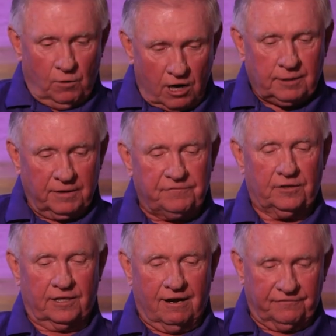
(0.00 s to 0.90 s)
welcome to
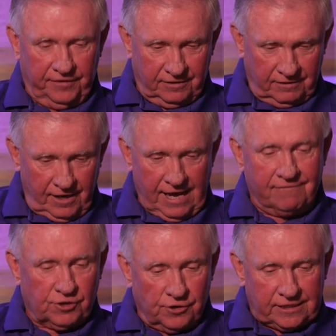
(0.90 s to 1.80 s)
Philadelphia, and
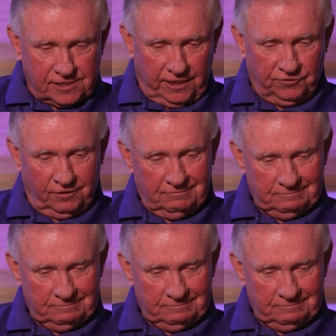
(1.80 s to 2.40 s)
have a great season.